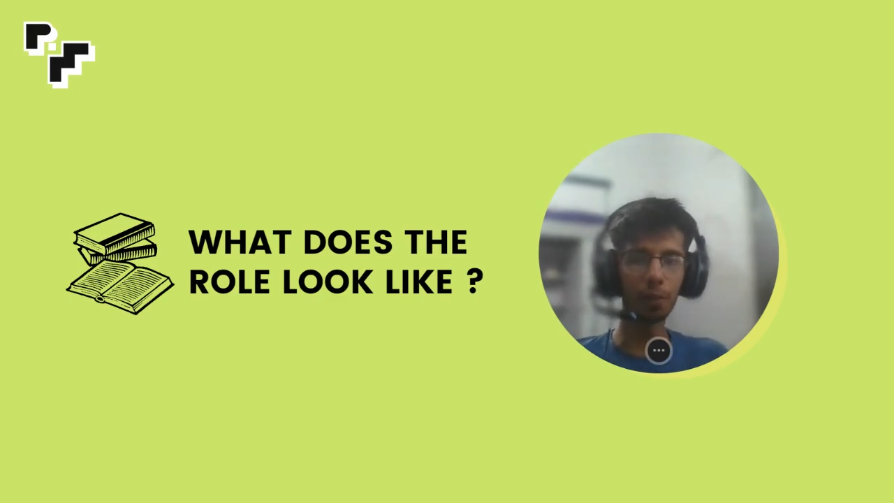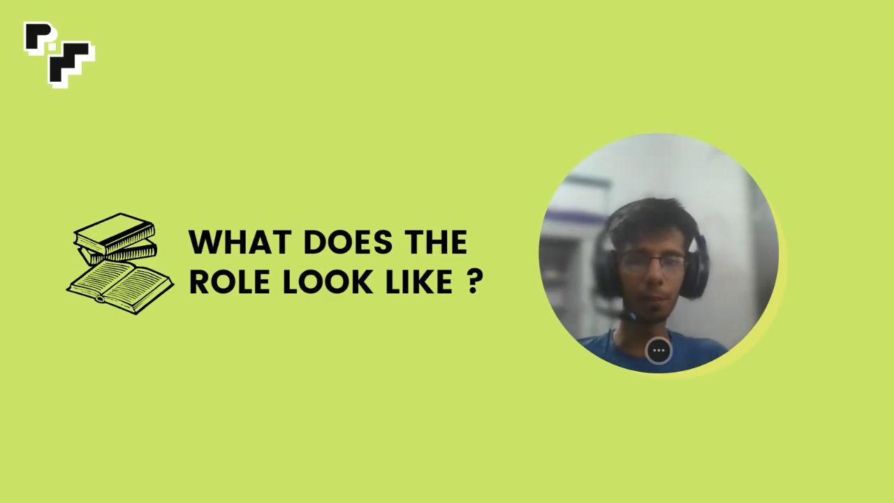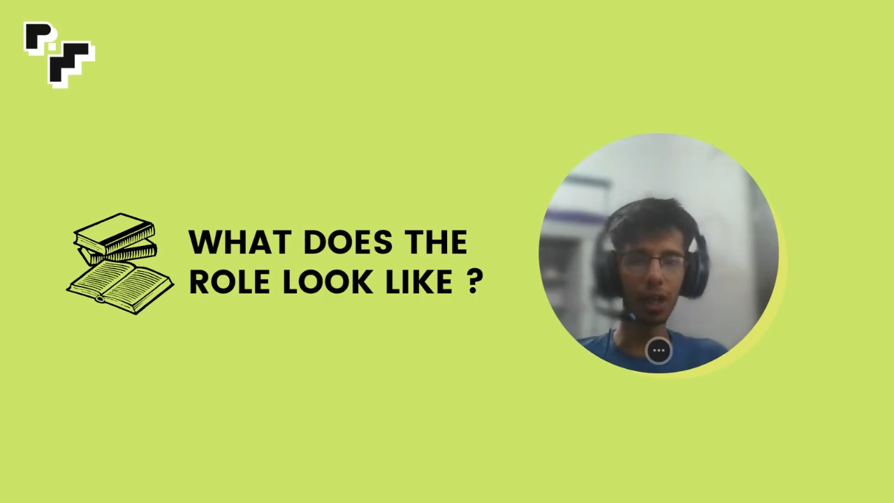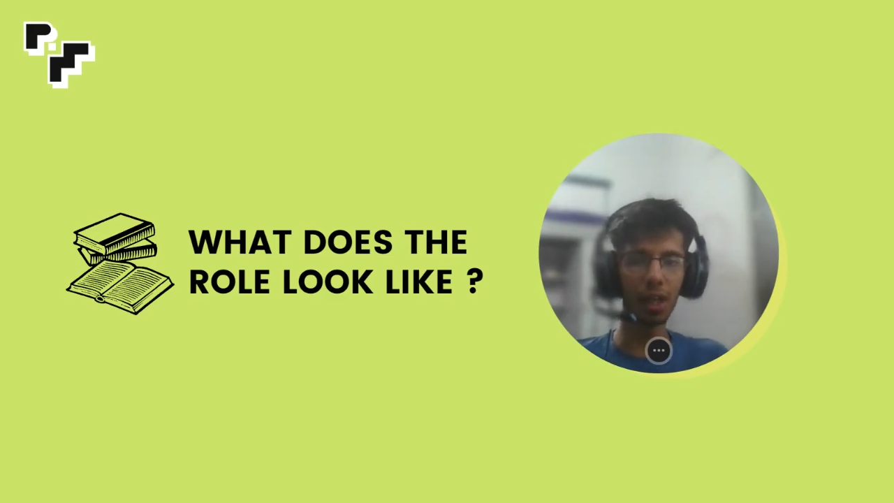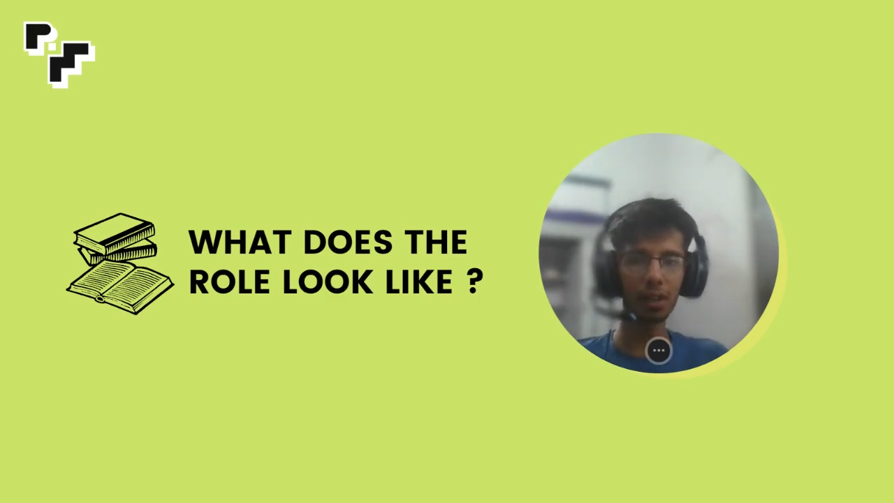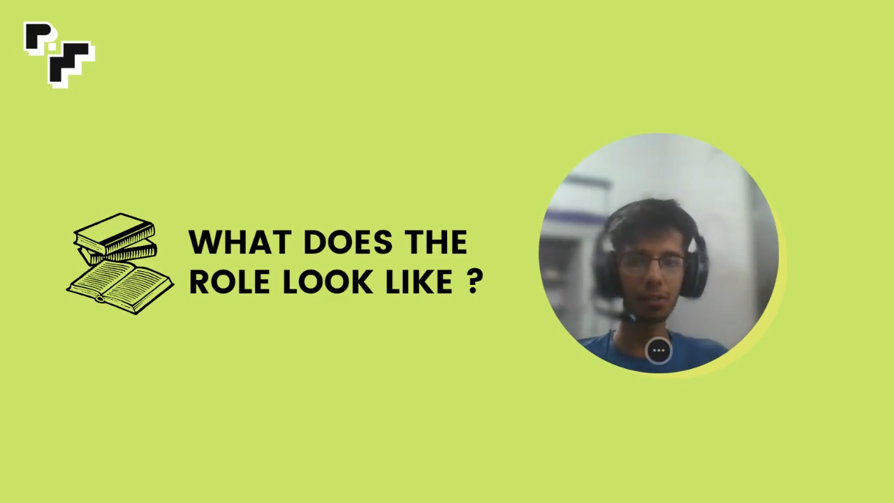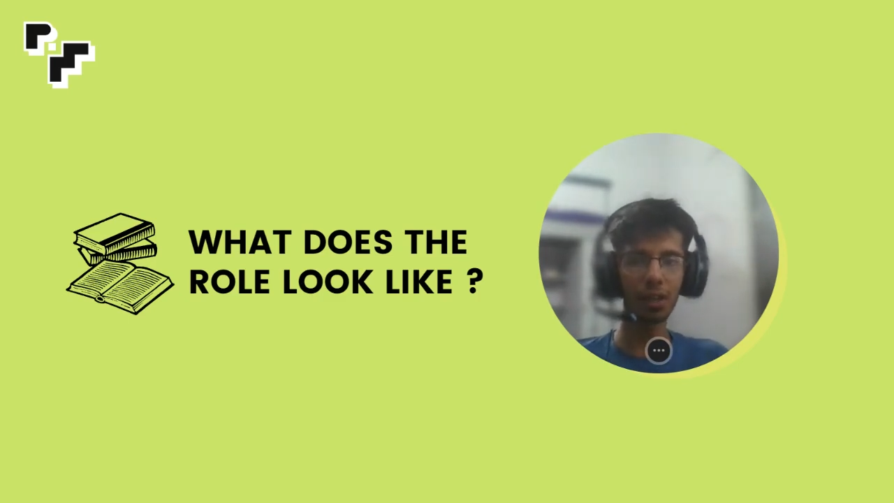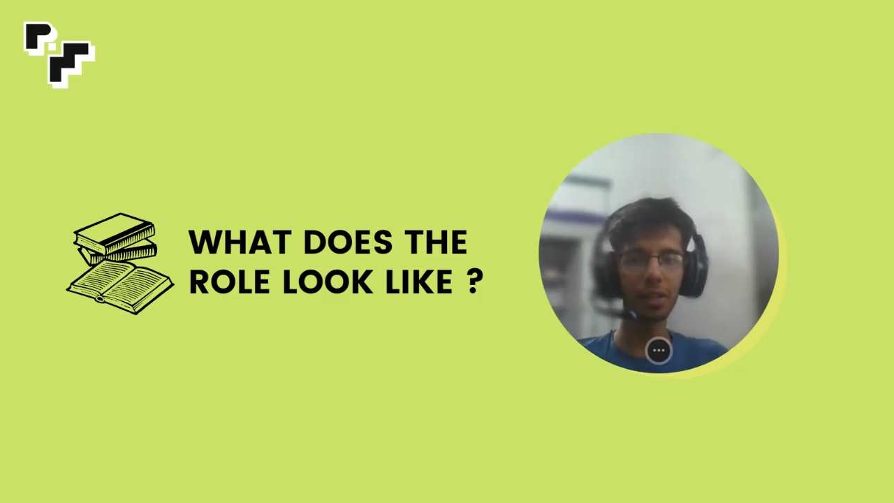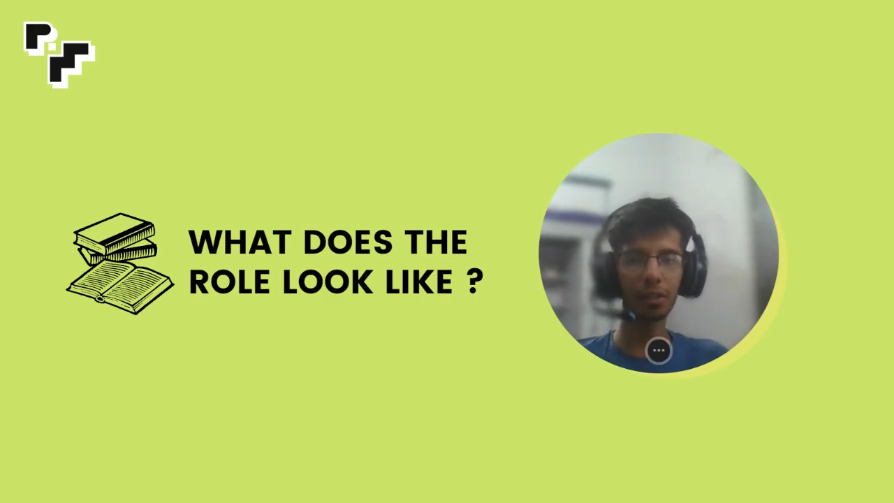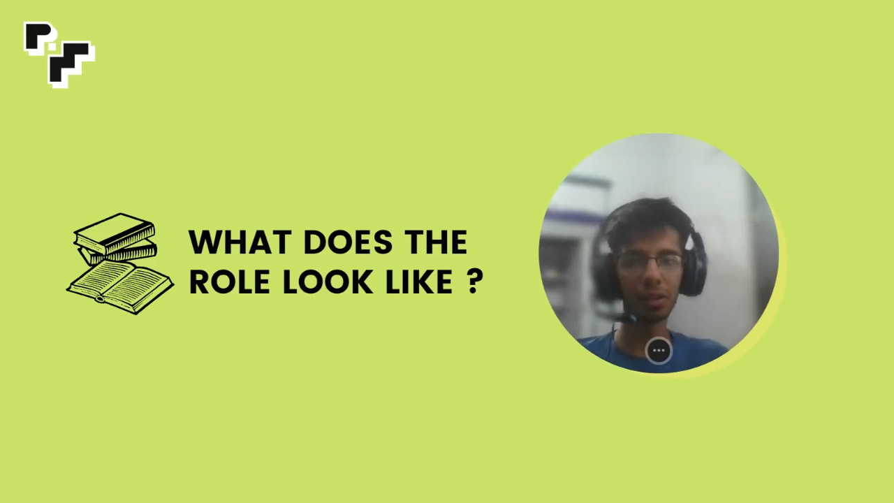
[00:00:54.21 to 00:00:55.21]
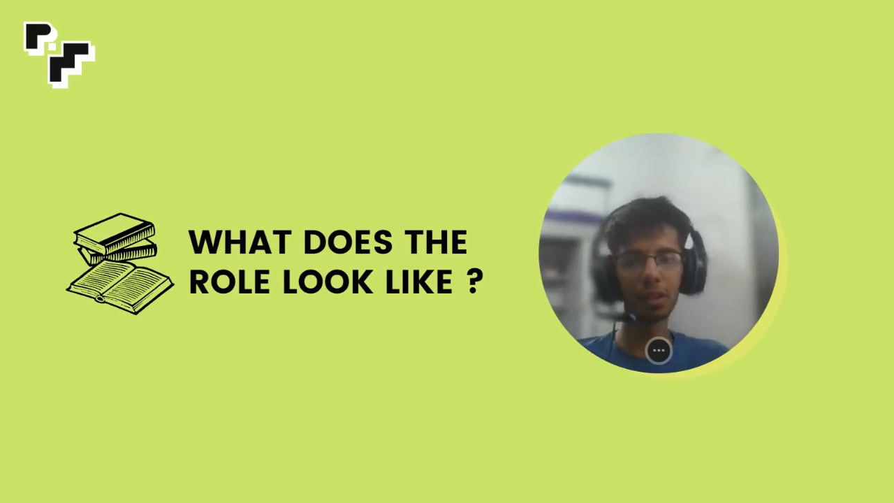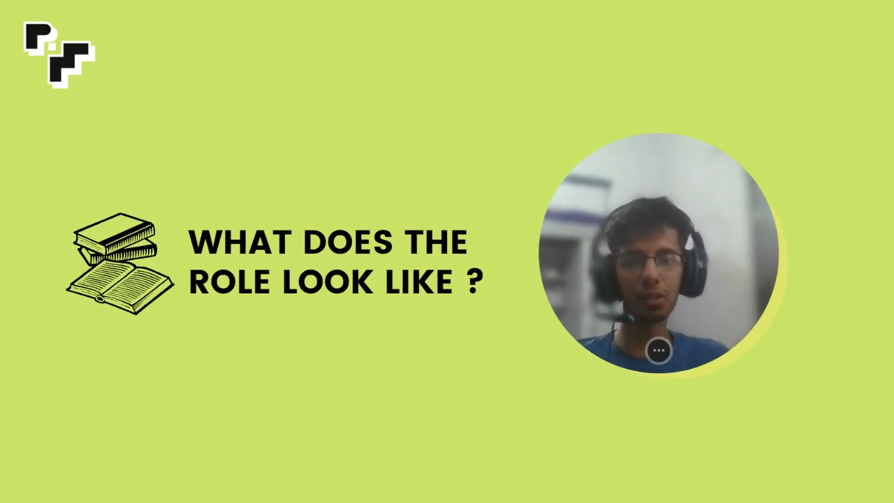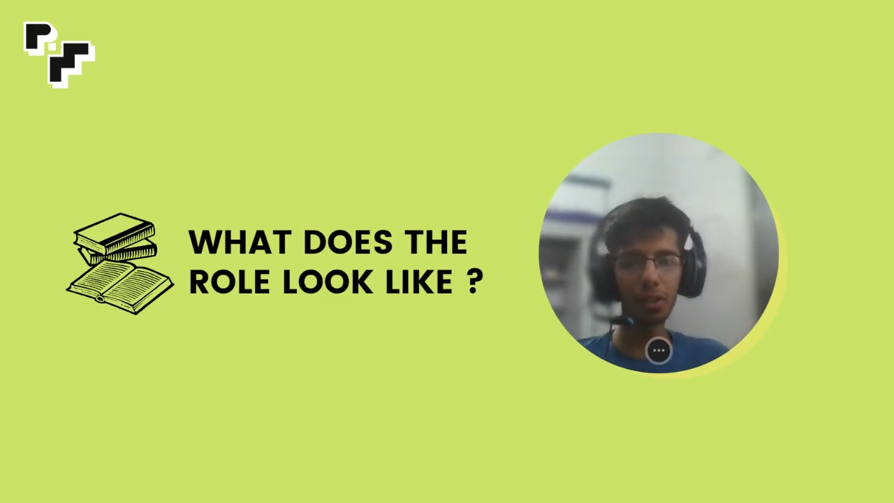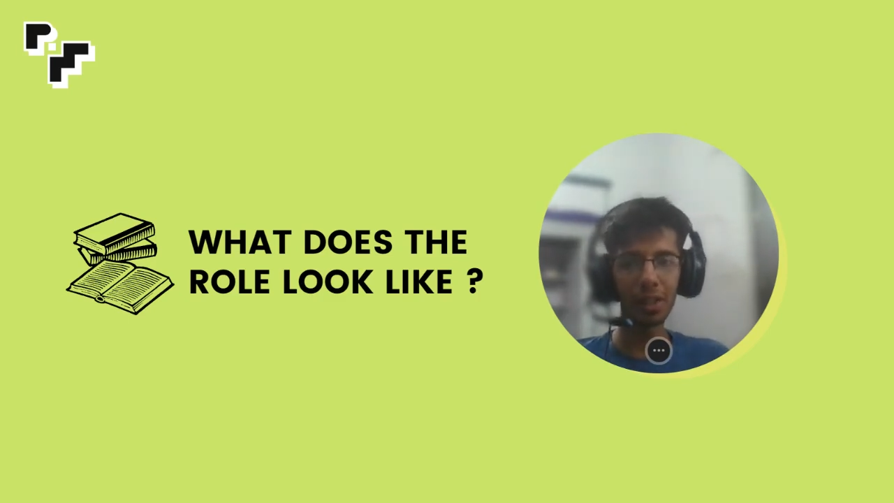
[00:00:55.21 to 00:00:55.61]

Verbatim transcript: product so that you can also